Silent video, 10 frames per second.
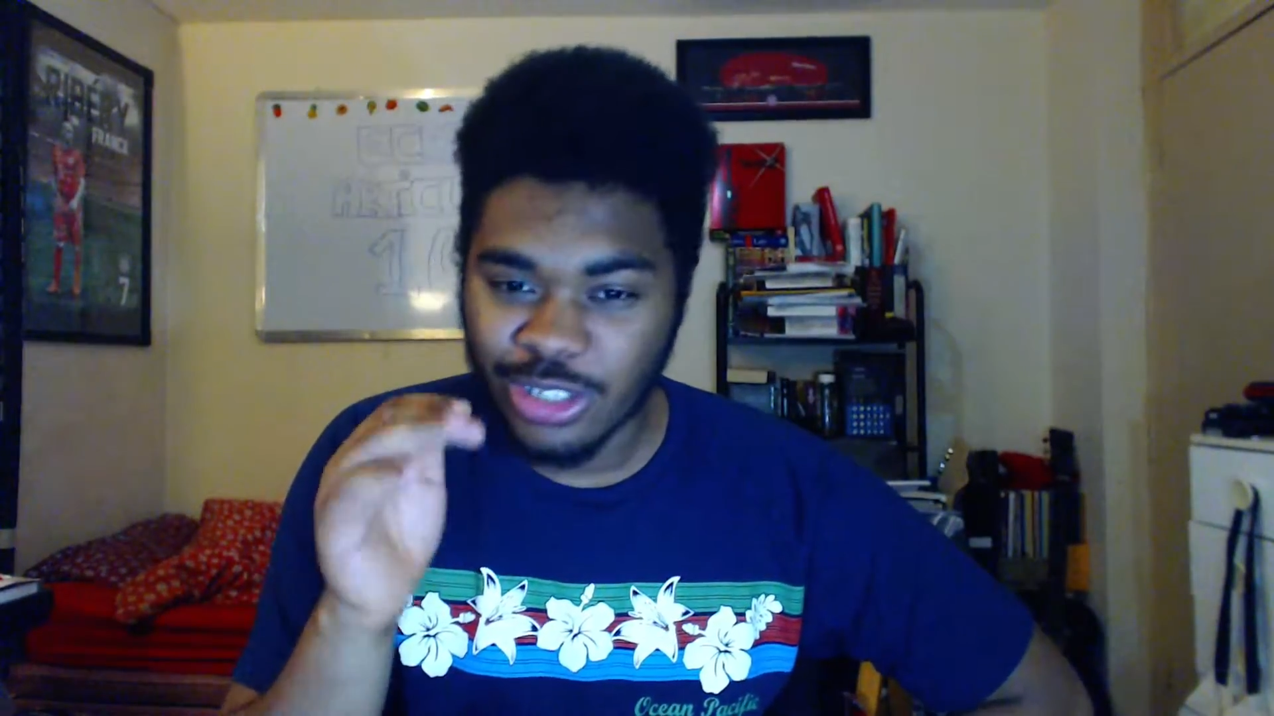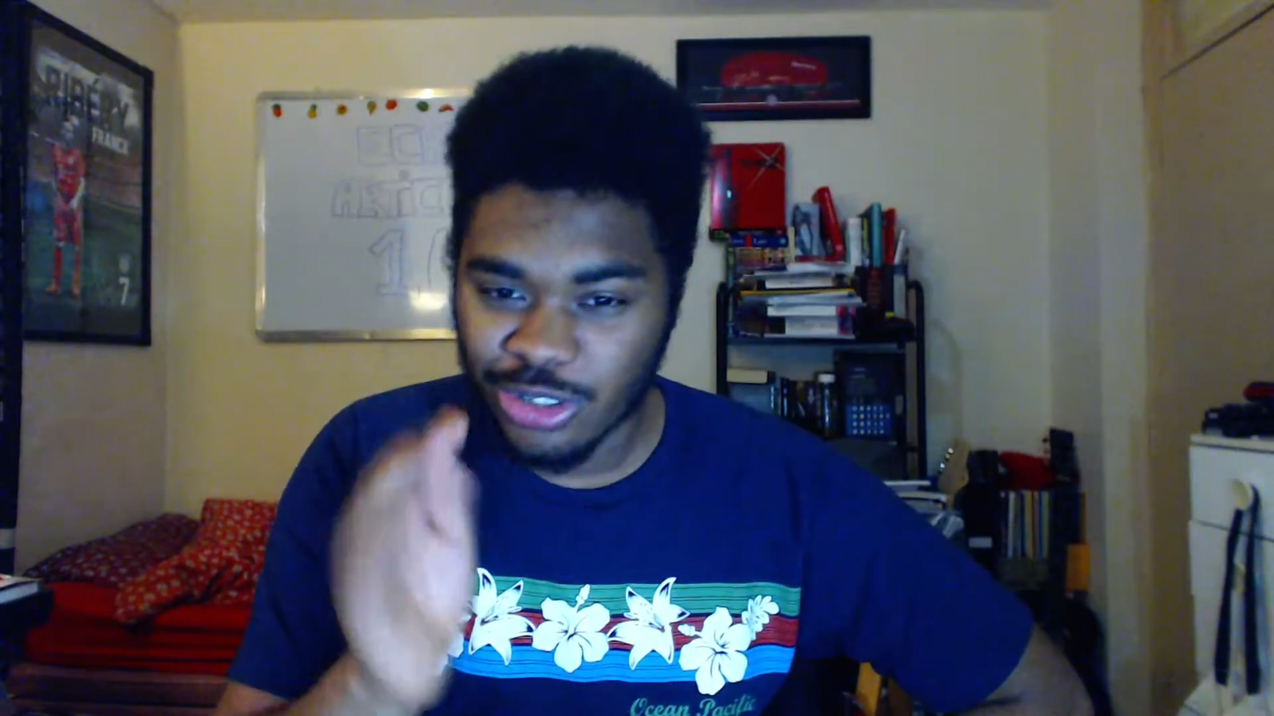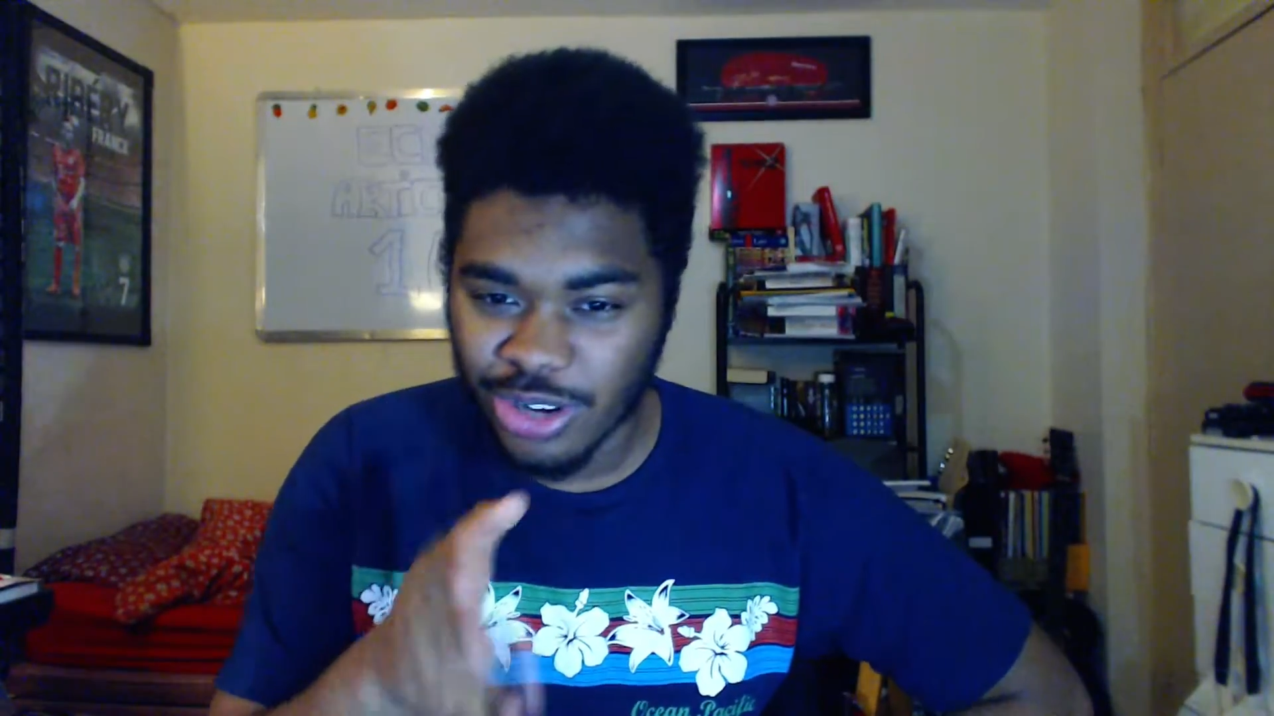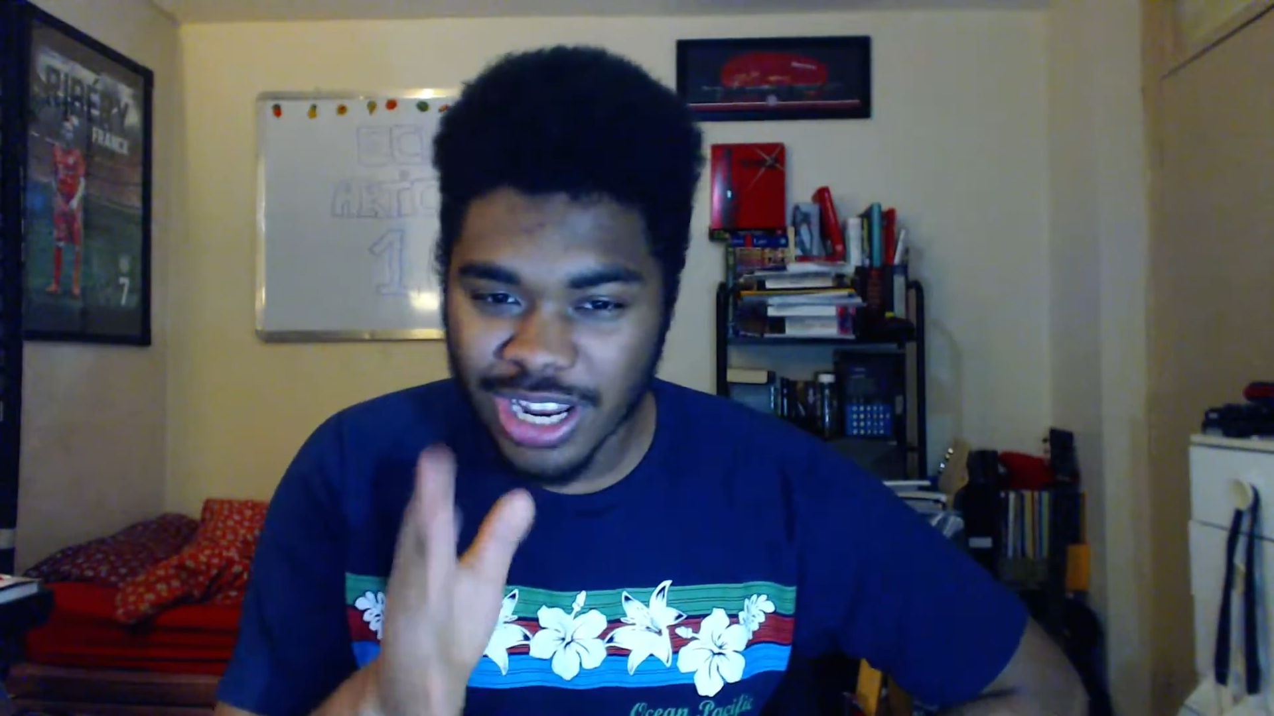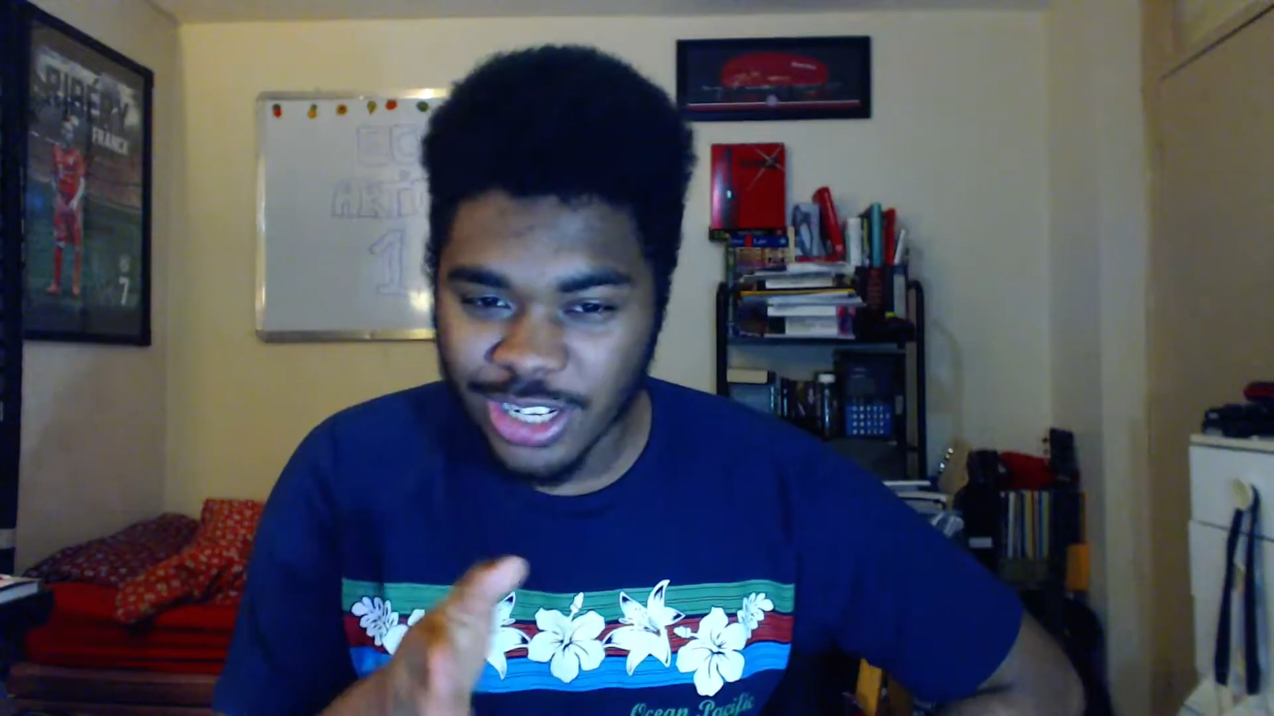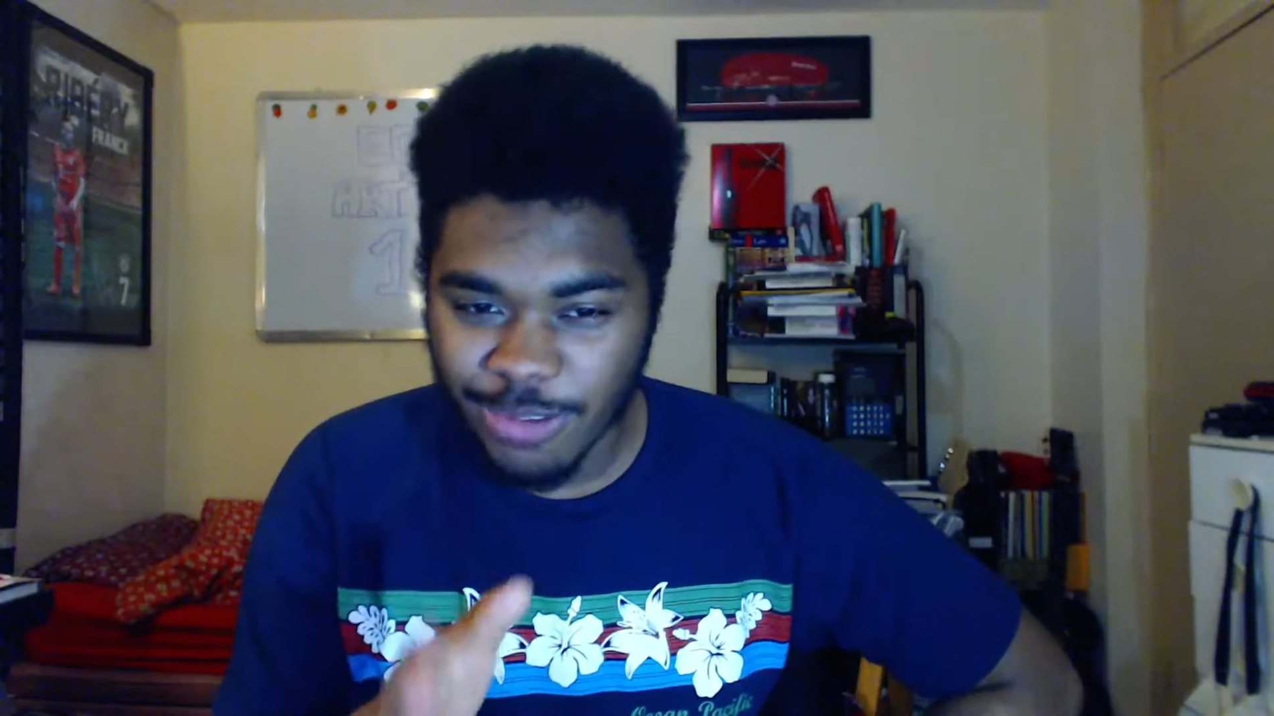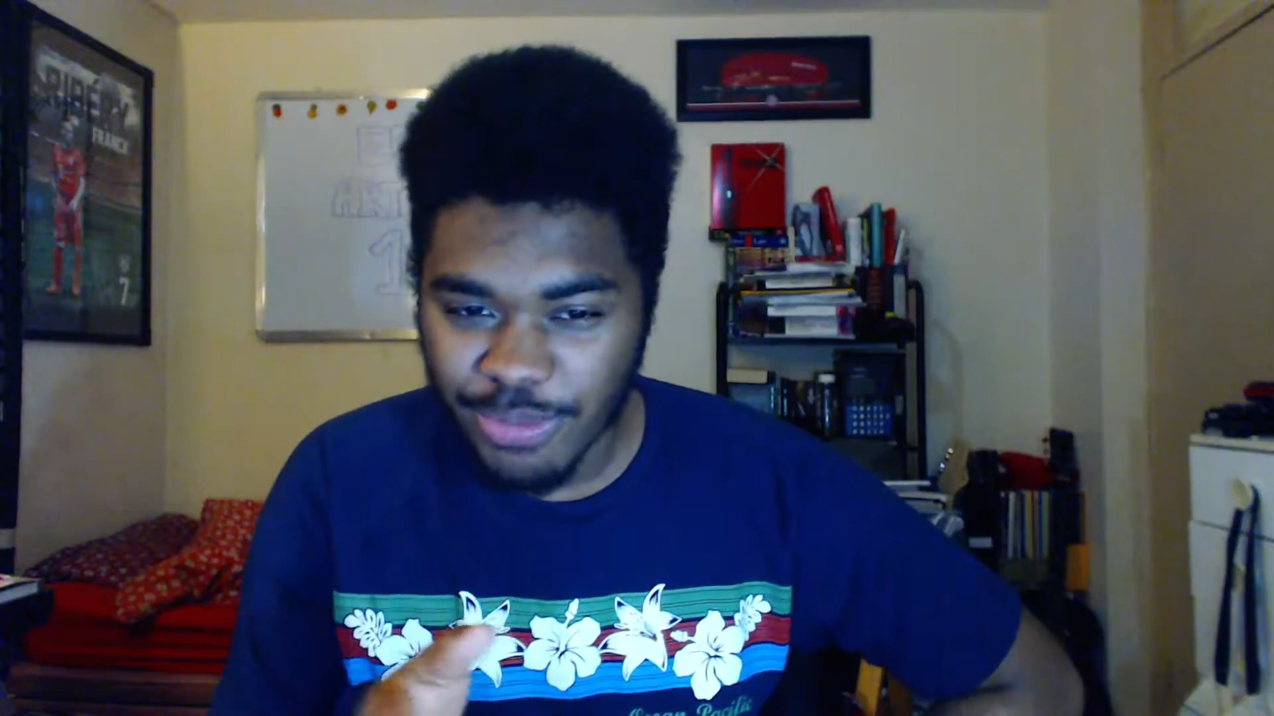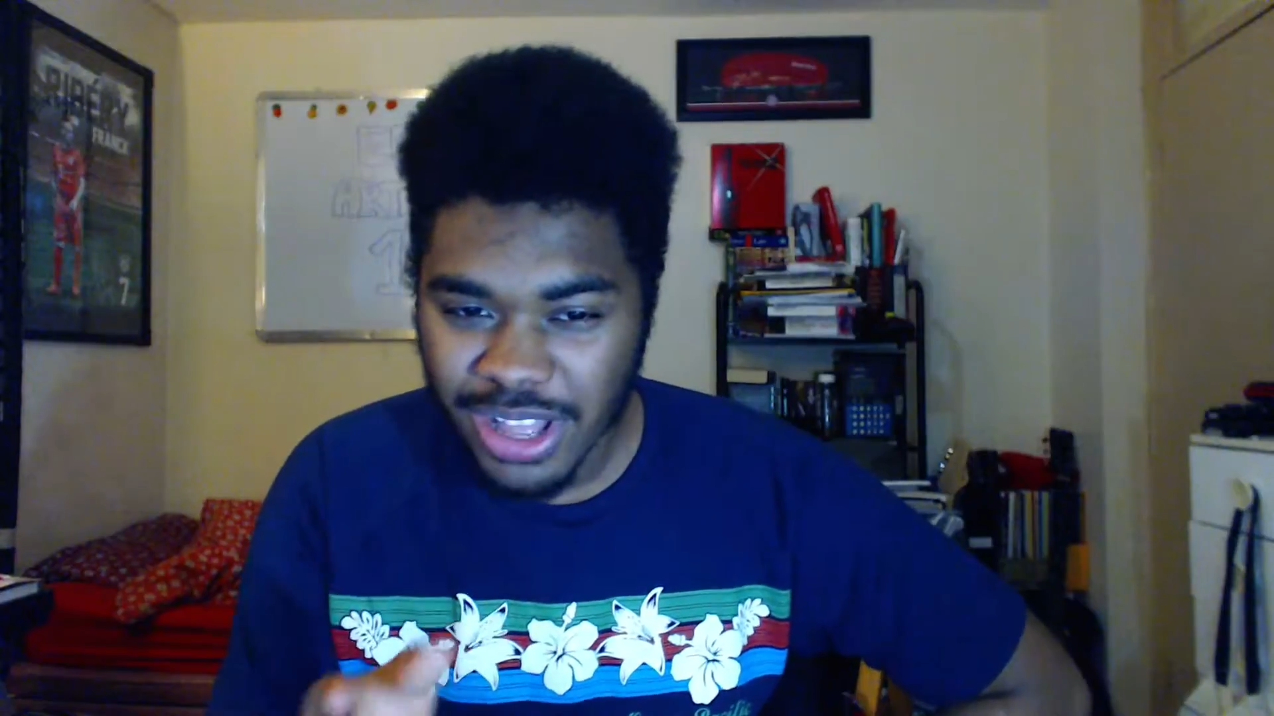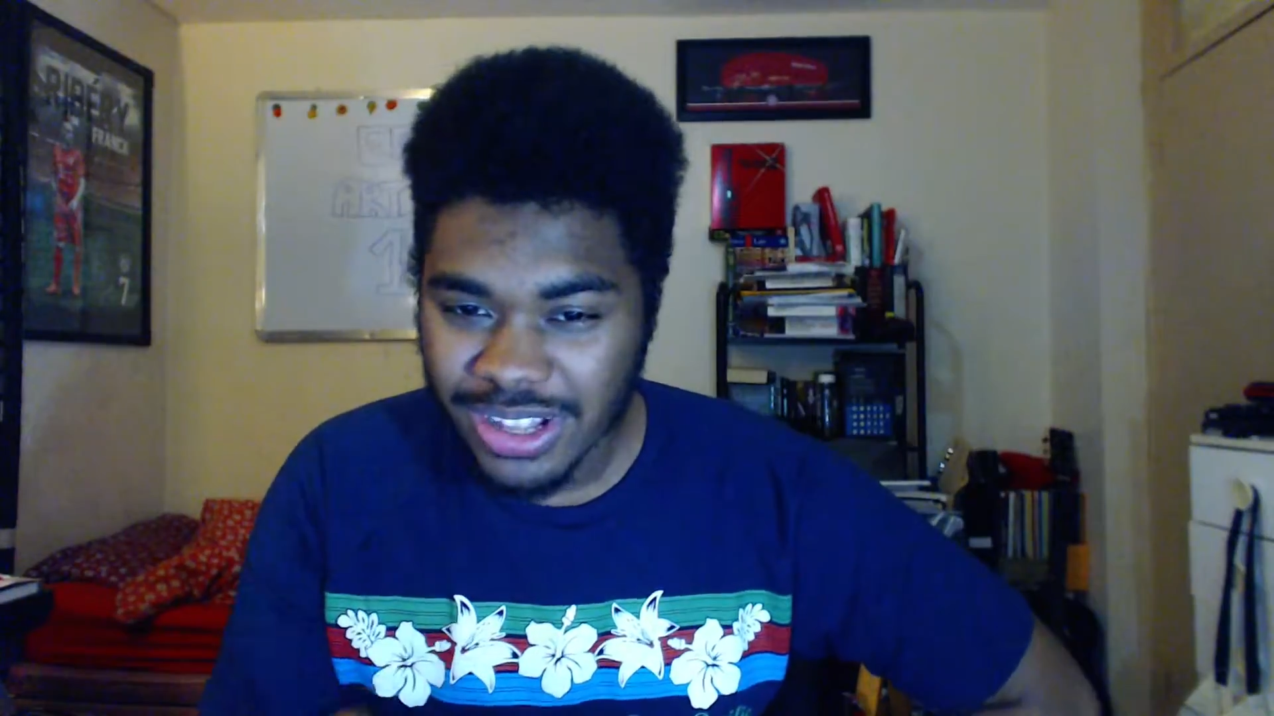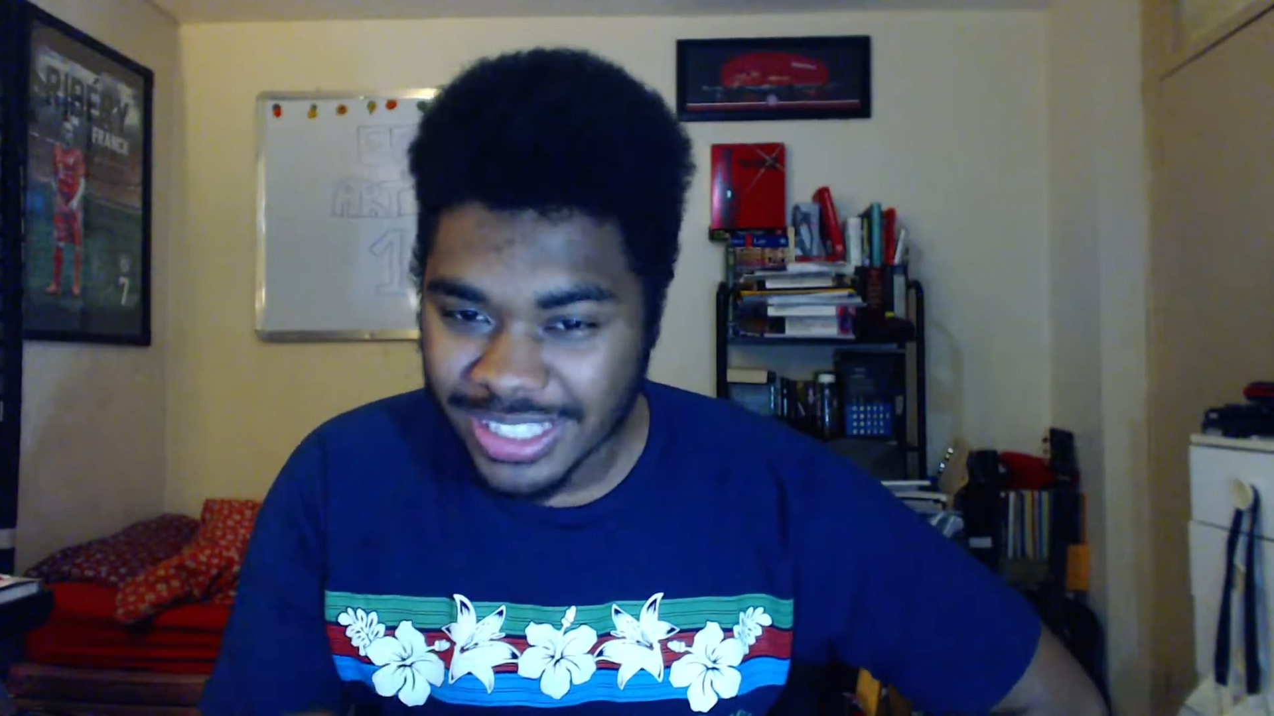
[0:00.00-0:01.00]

straight up...